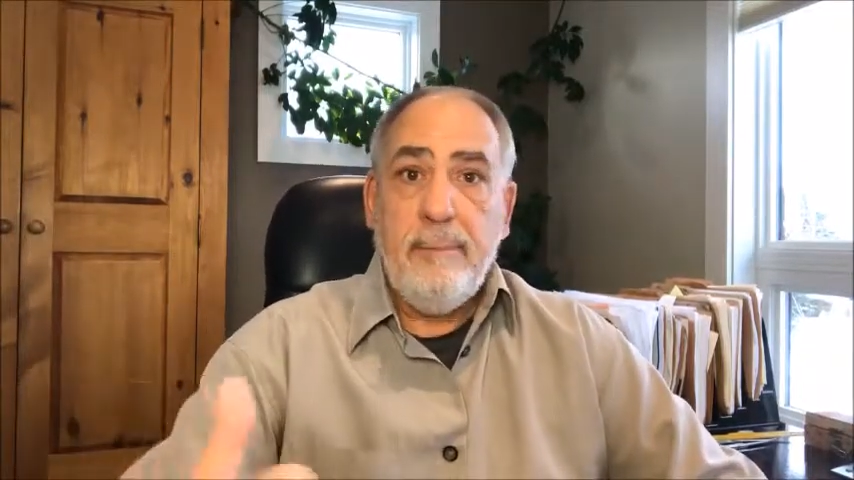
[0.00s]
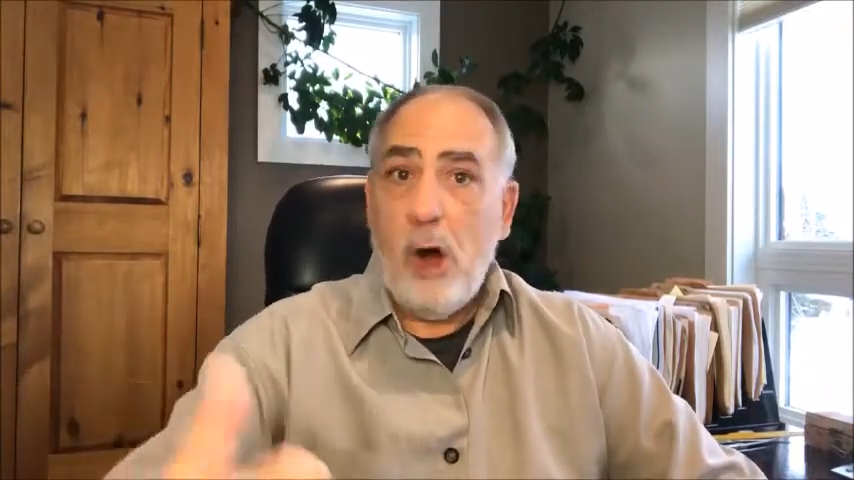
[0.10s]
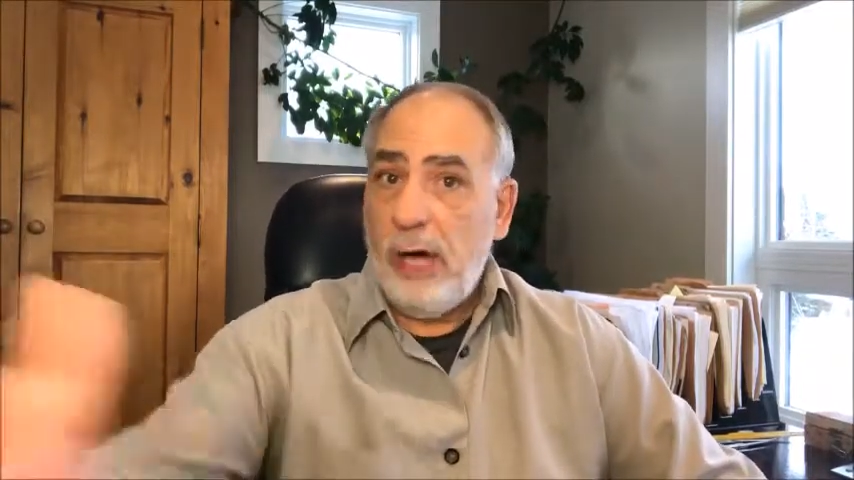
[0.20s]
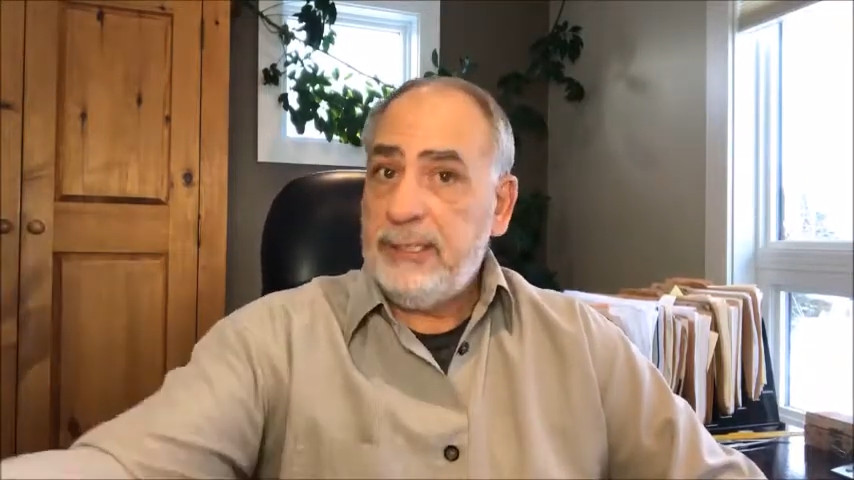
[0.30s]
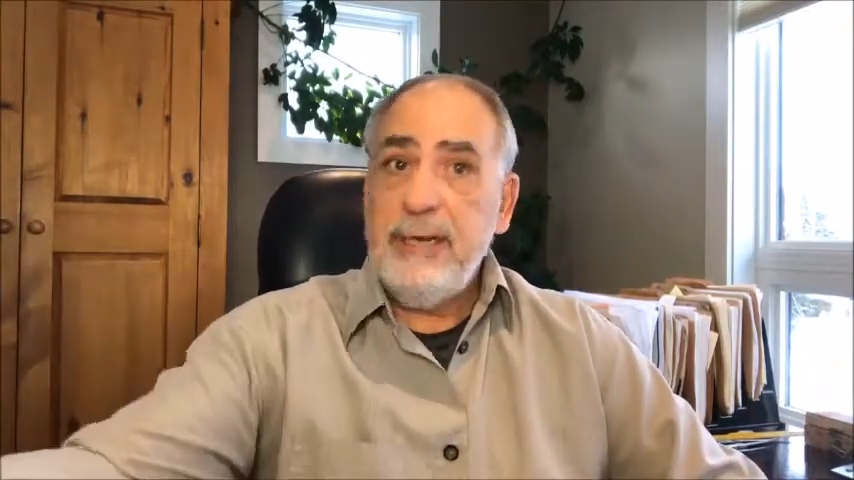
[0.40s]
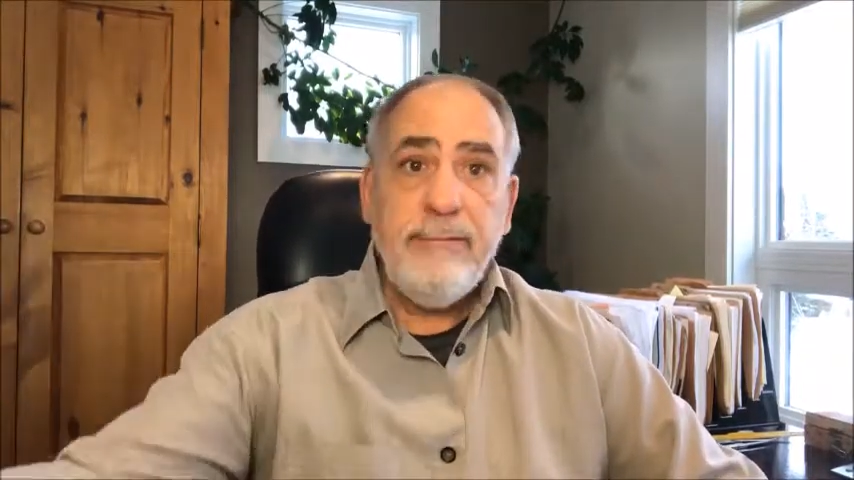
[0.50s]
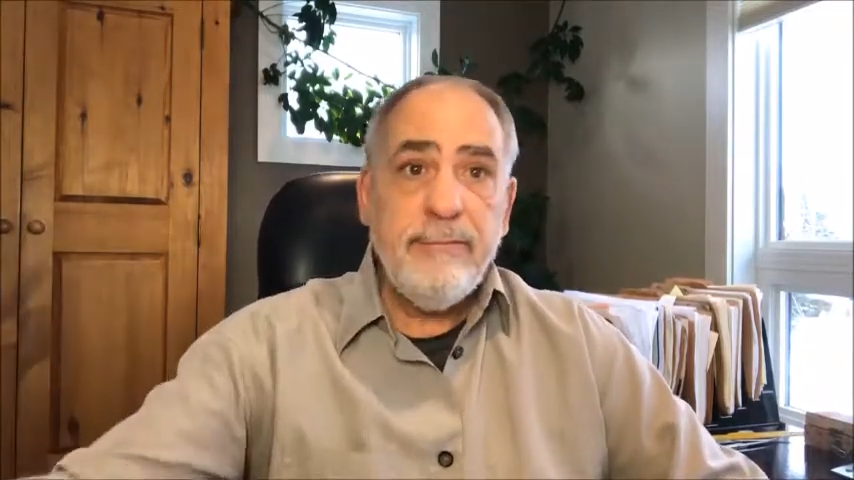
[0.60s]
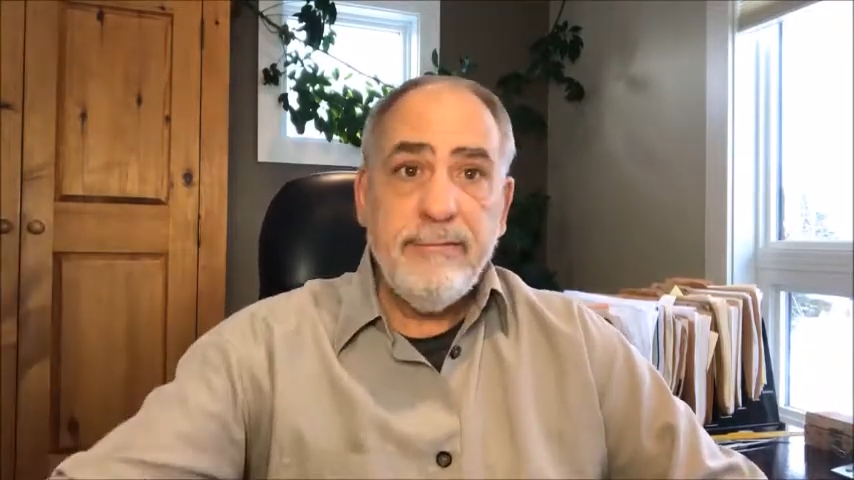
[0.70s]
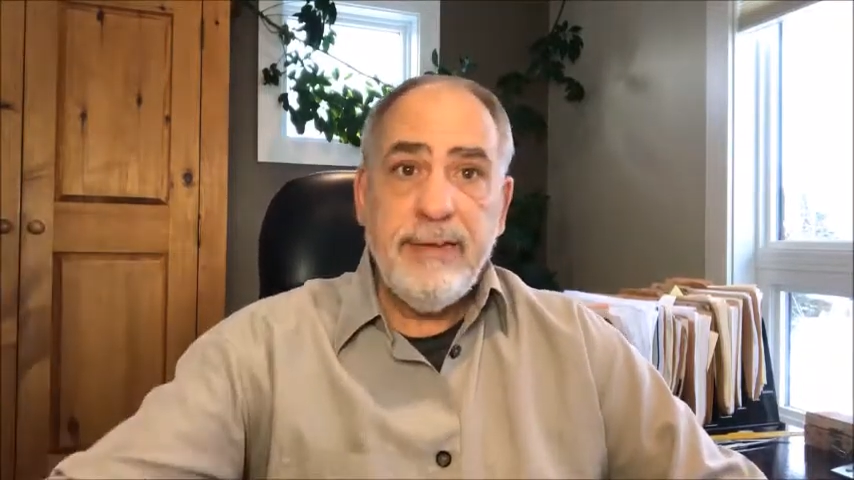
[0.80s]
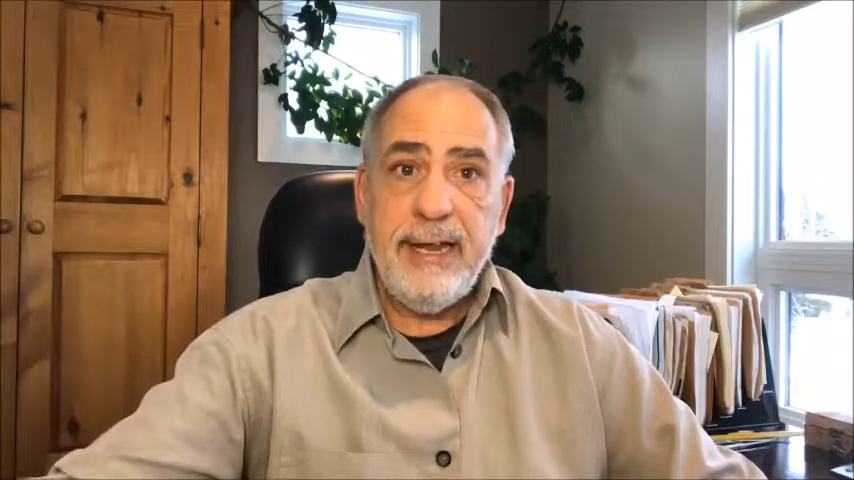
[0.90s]
positive
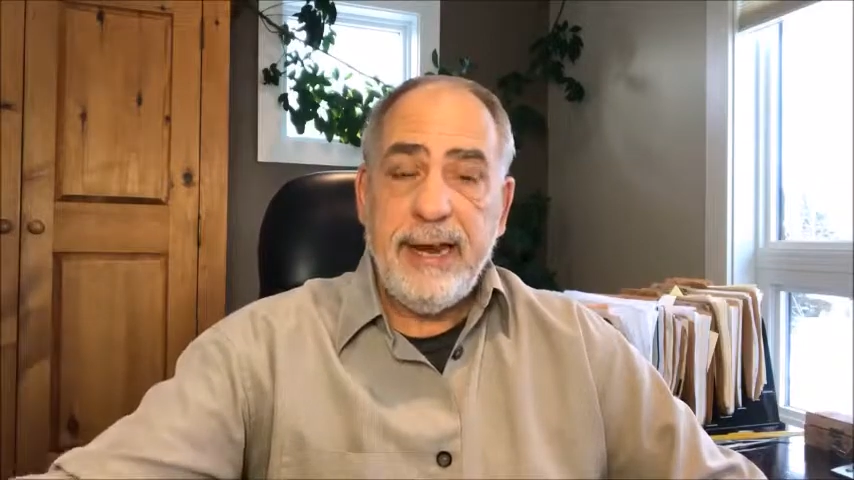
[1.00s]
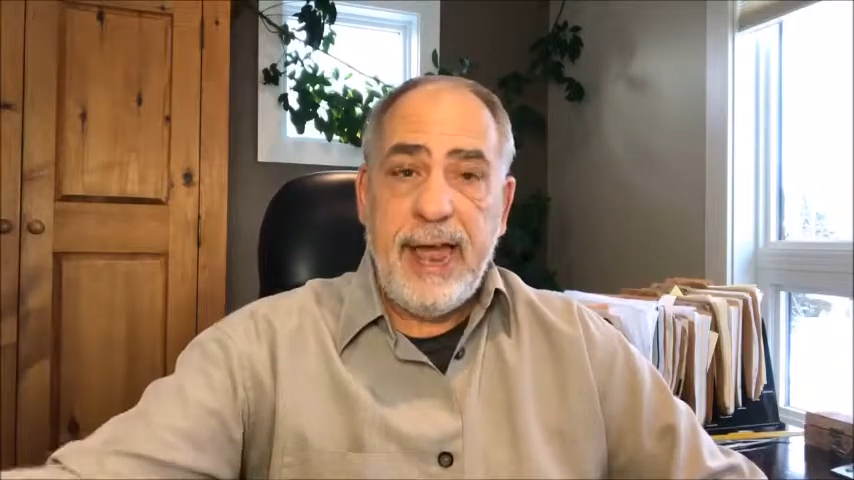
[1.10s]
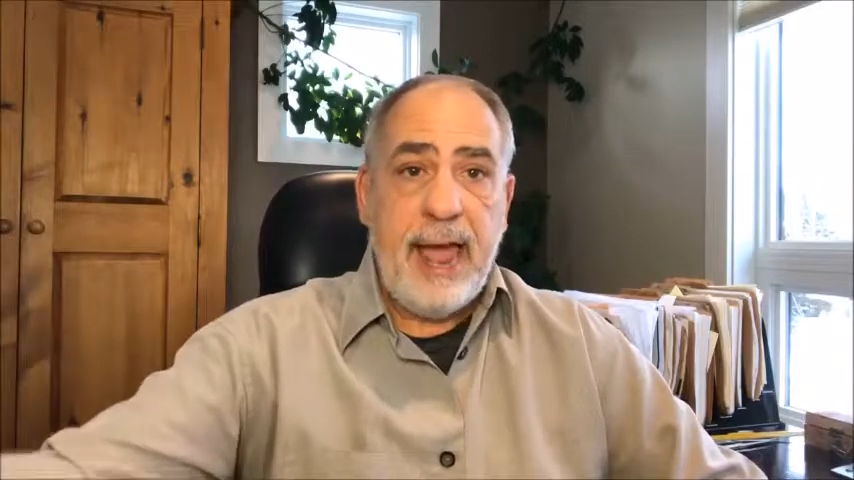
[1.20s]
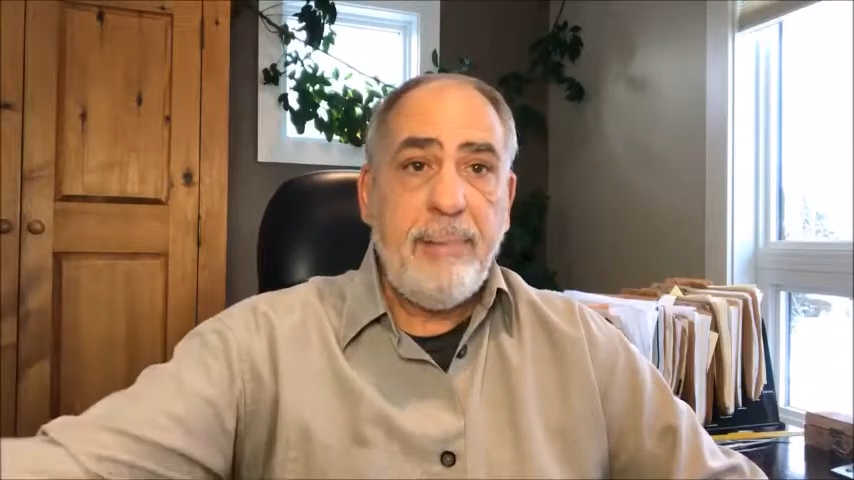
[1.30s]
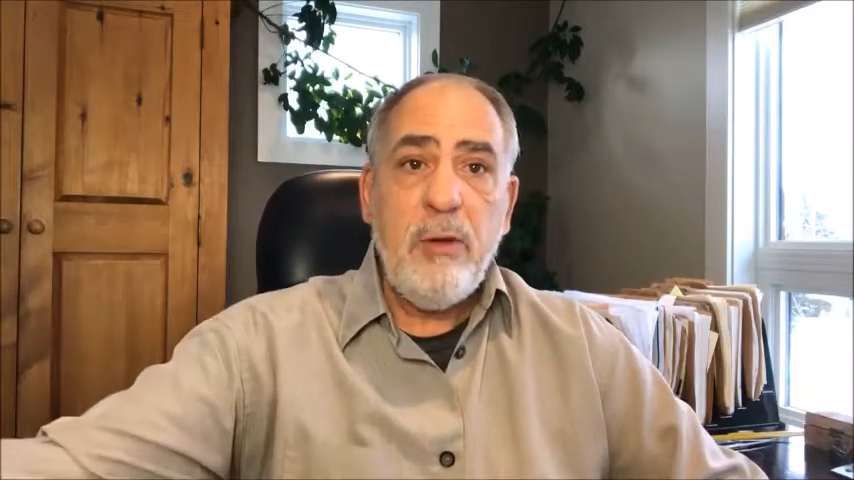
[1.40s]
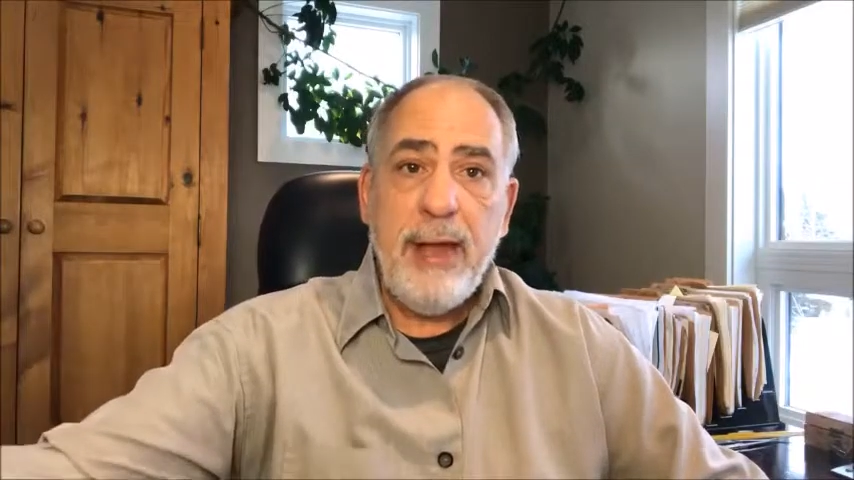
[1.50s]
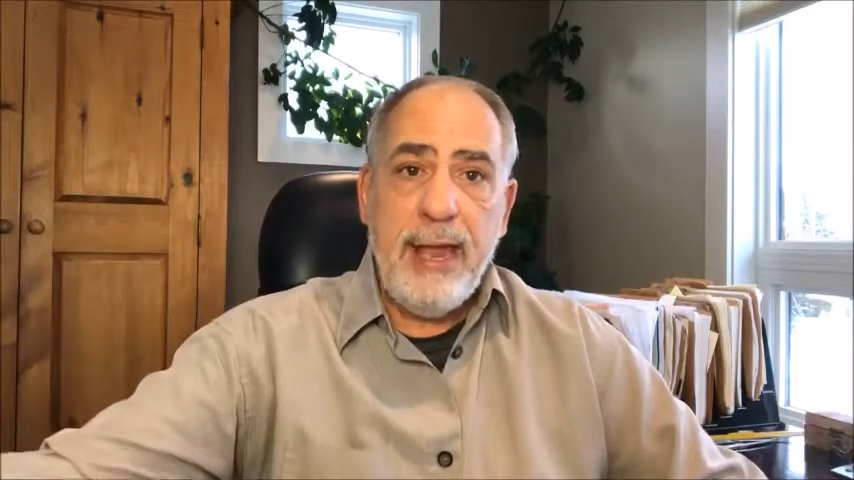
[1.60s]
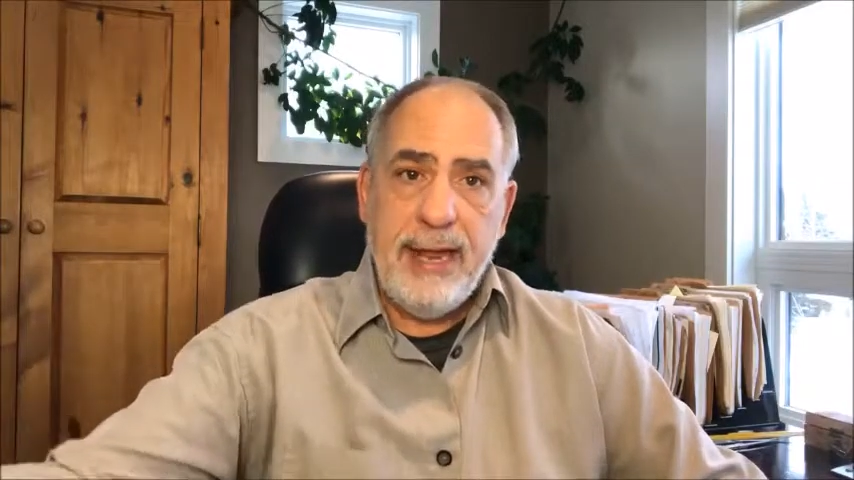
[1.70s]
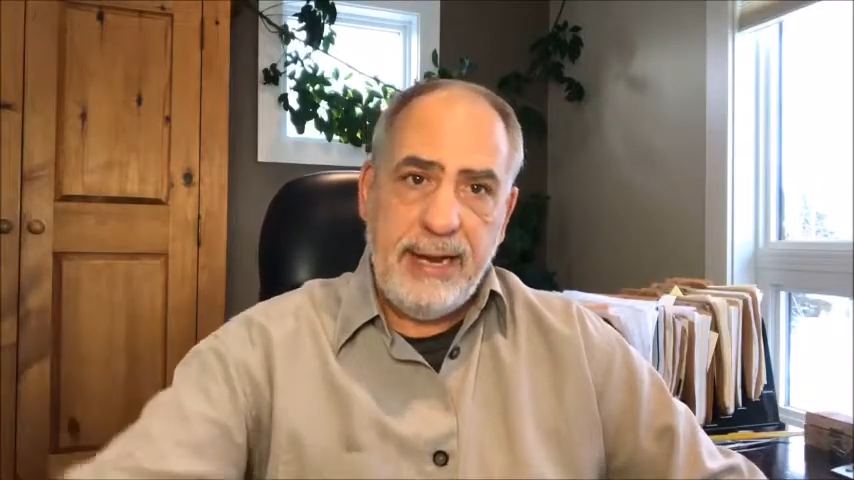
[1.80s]
in a happy way,